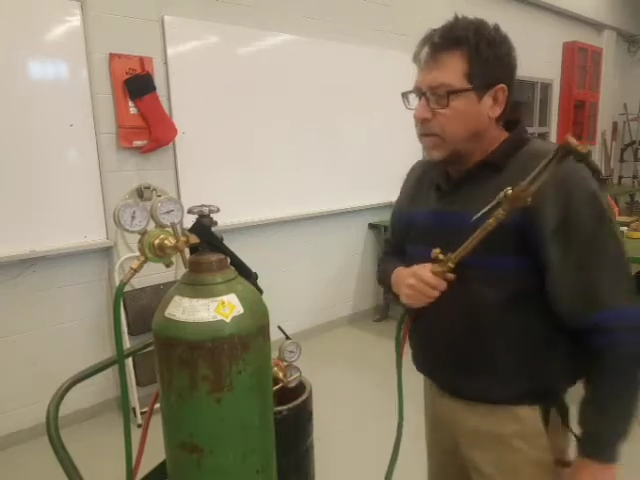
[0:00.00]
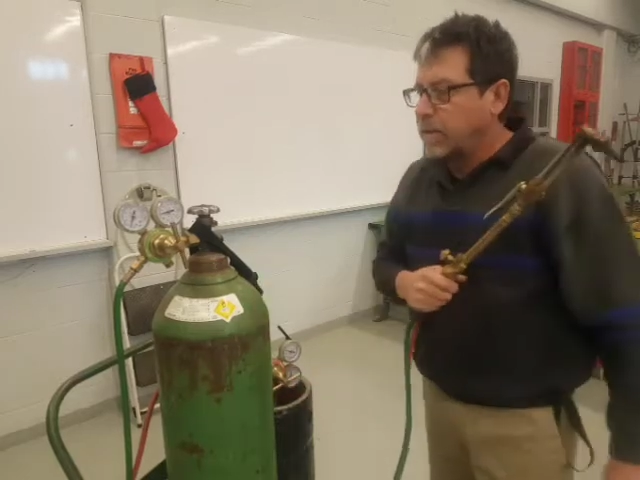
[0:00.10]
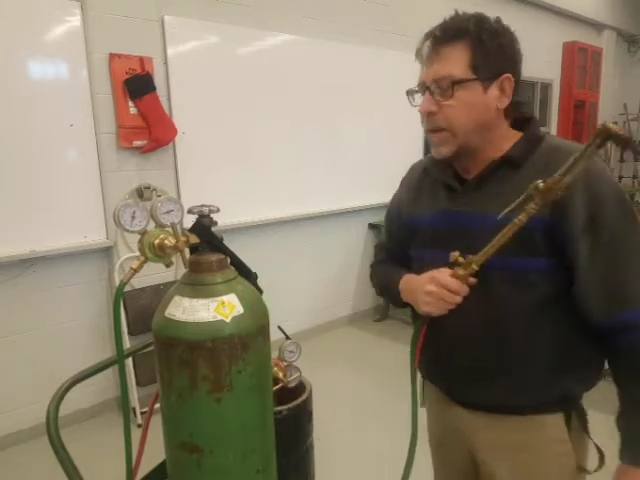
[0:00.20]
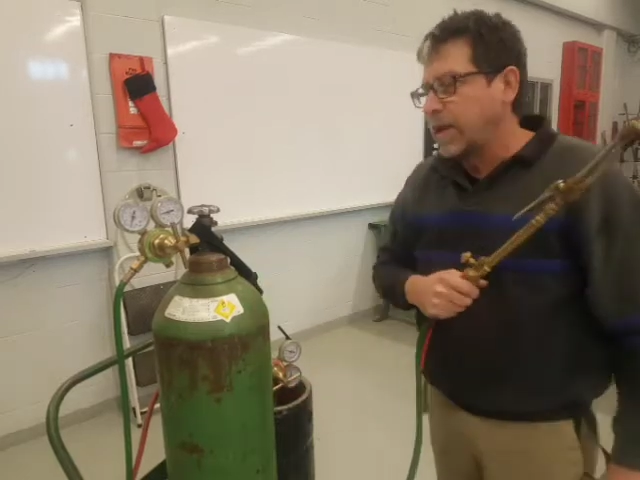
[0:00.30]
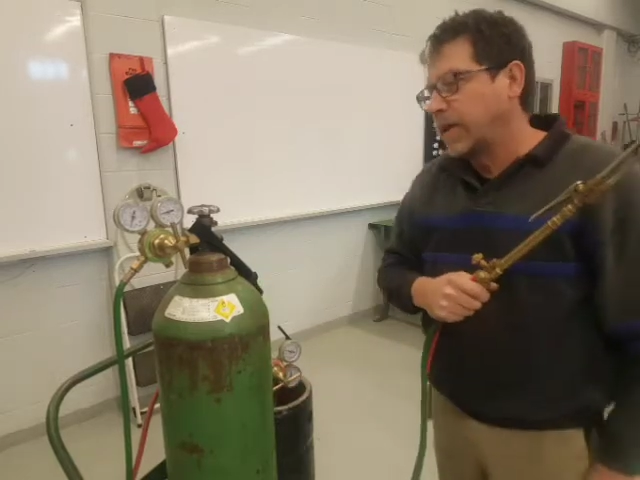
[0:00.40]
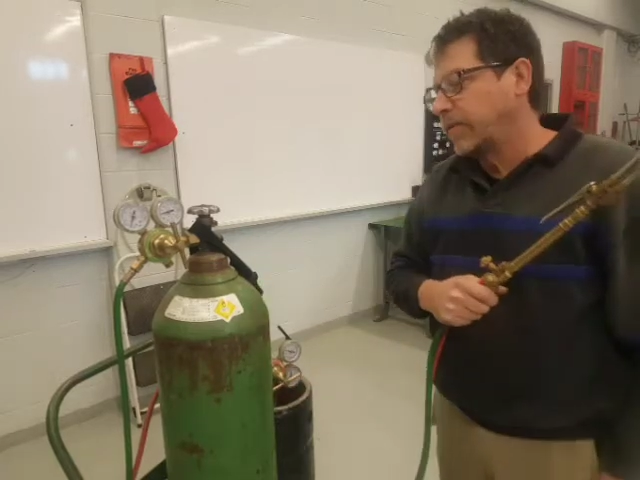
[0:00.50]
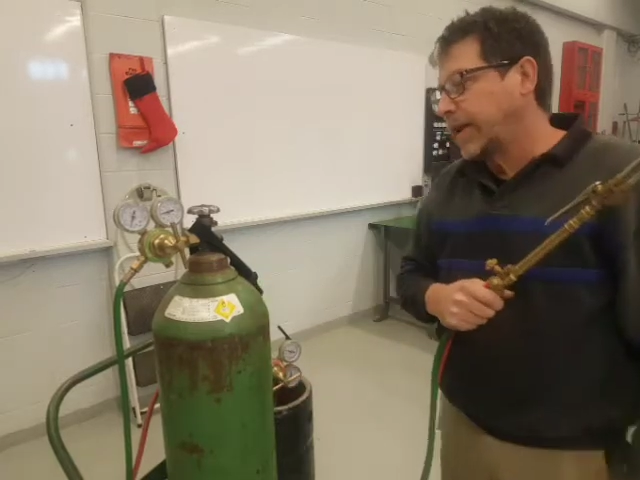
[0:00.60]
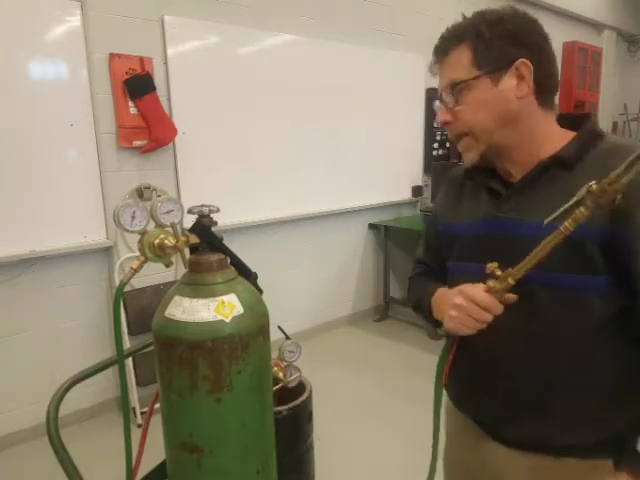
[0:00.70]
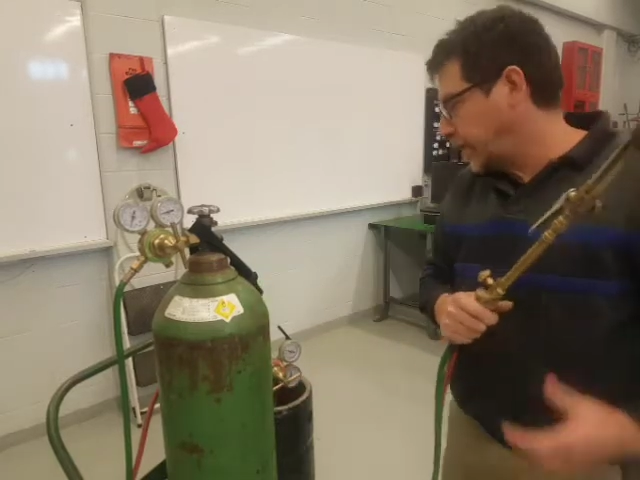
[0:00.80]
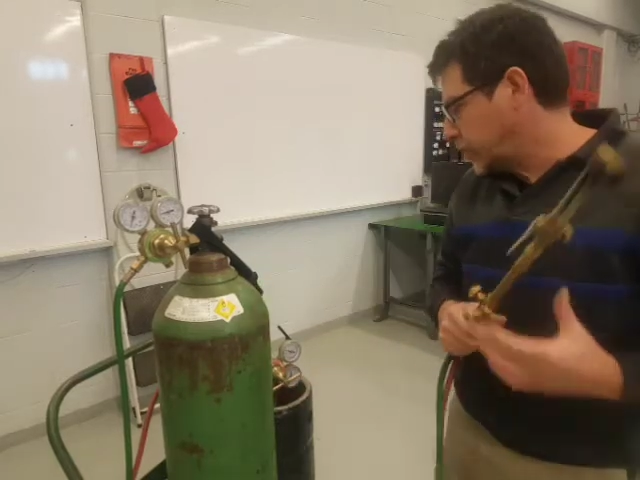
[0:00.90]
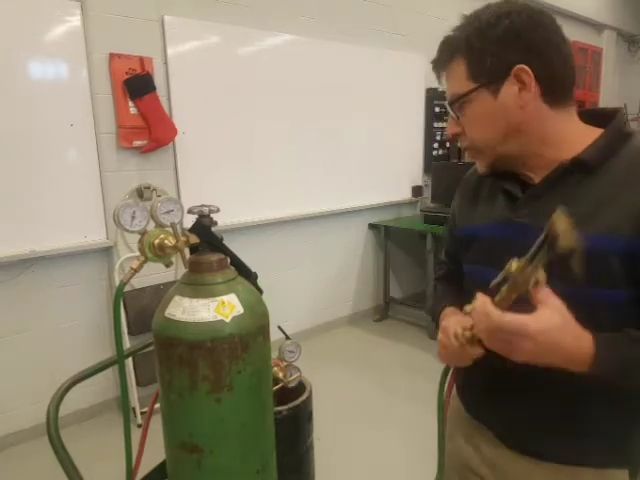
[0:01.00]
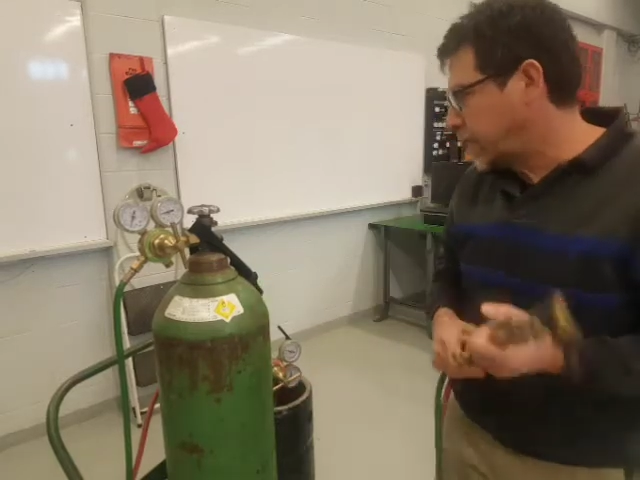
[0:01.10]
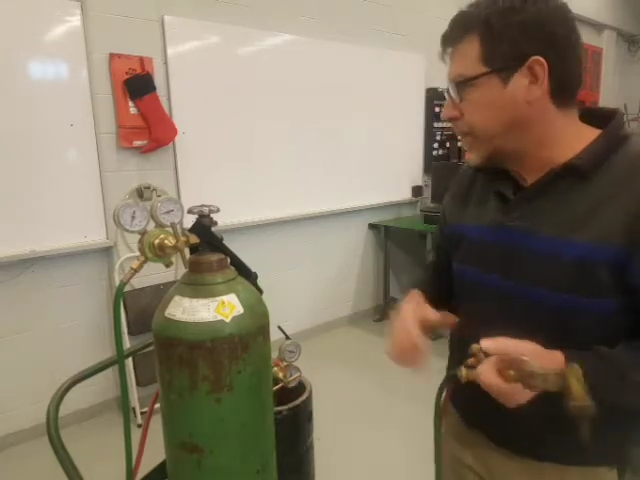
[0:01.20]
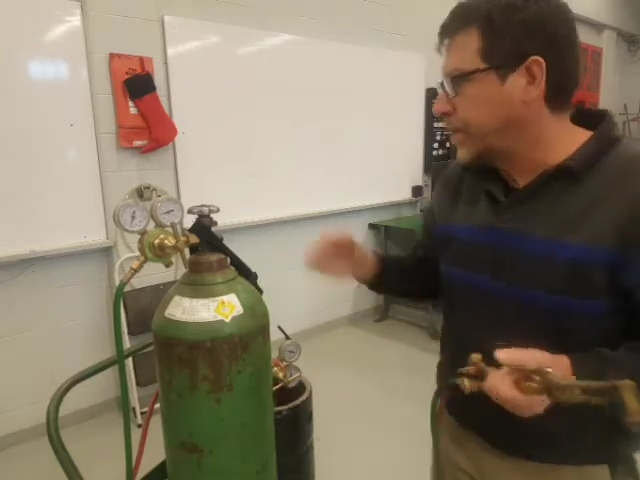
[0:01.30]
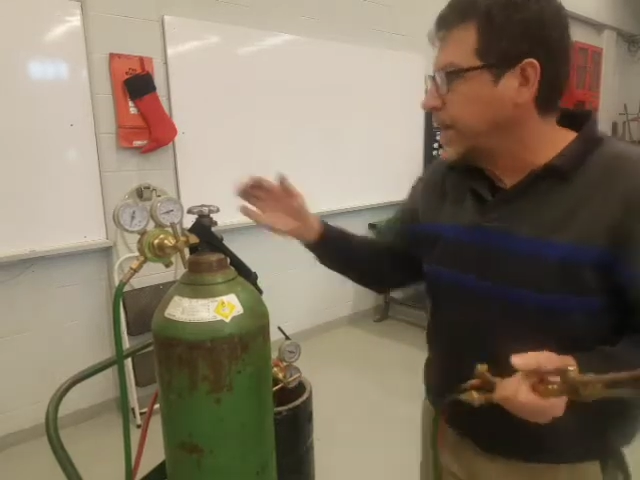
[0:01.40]
the regulators are
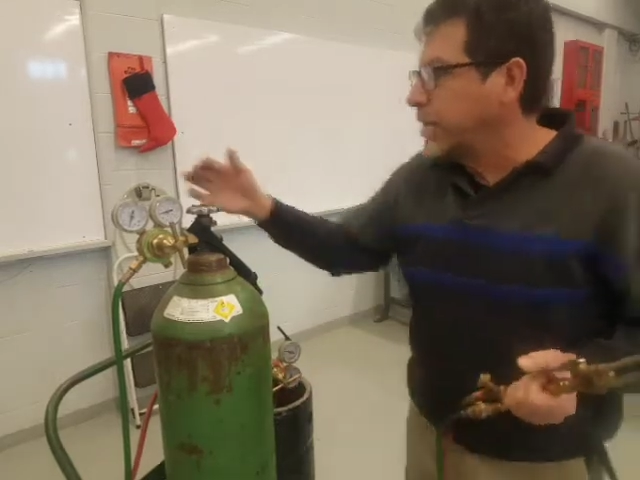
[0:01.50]
off.